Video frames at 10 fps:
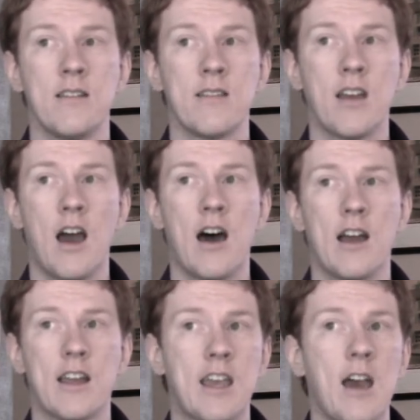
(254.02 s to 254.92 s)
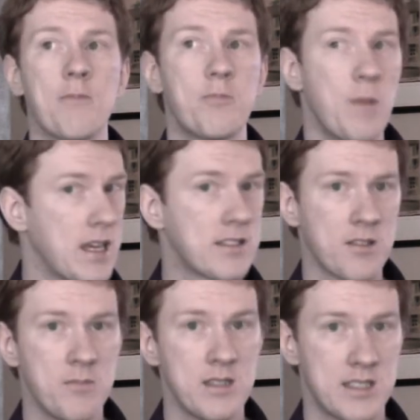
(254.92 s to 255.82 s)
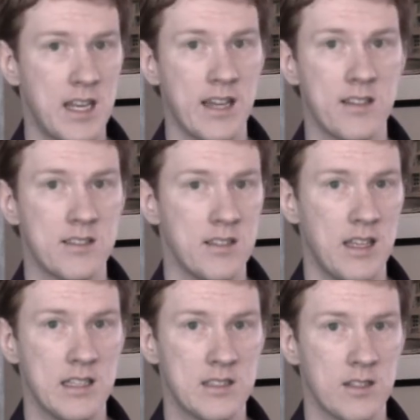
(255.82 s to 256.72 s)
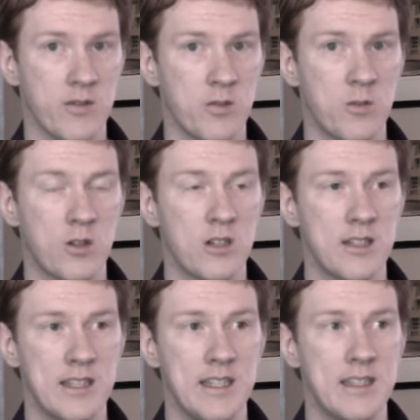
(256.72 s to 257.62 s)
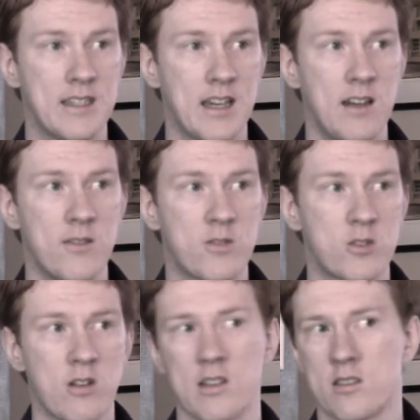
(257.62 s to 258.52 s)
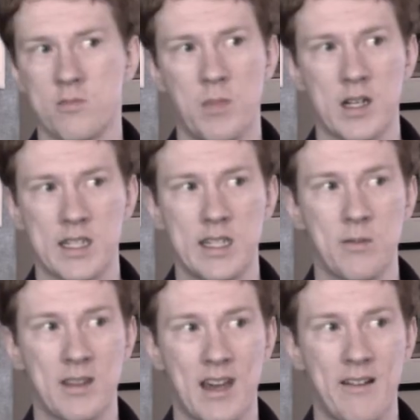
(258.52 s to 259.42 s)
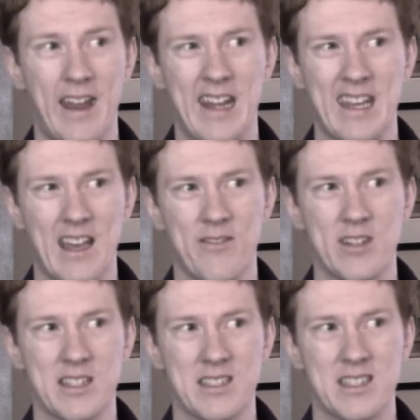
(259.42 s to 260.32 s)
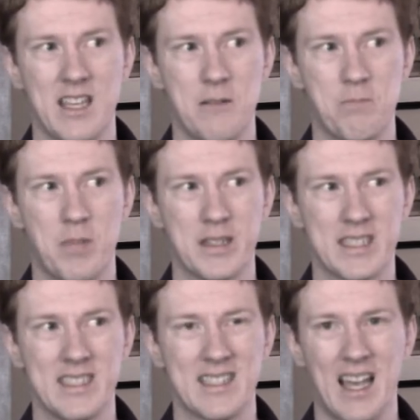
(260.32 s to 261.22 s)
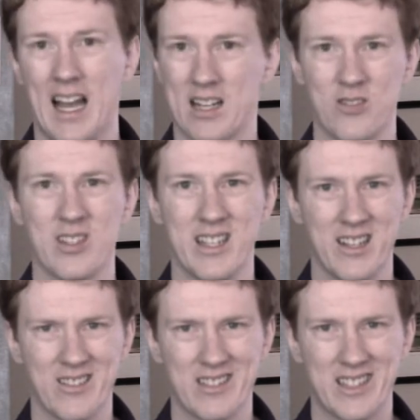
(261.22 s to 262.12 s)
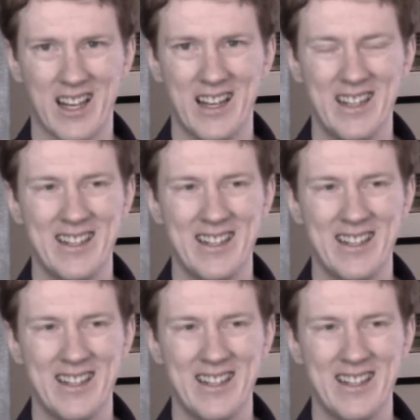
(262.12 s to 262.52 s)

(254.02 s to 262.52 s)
Cap makes some mistakes in Civil War. He kind of trusts Bucky without any evidence that Bucky's actually a good guy.